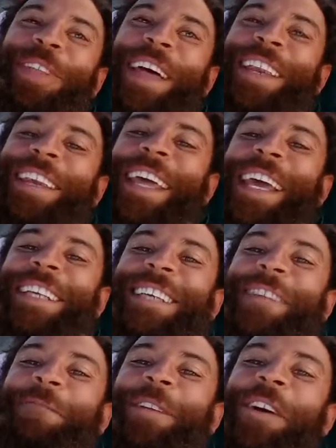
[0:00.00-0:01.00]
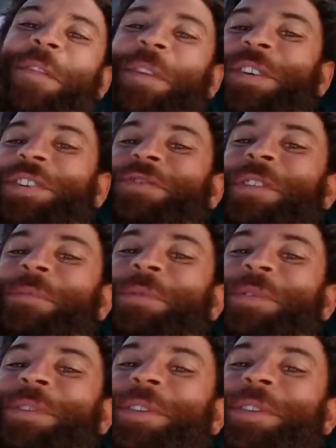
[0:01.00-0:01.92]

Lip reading: than days I've been on this trip.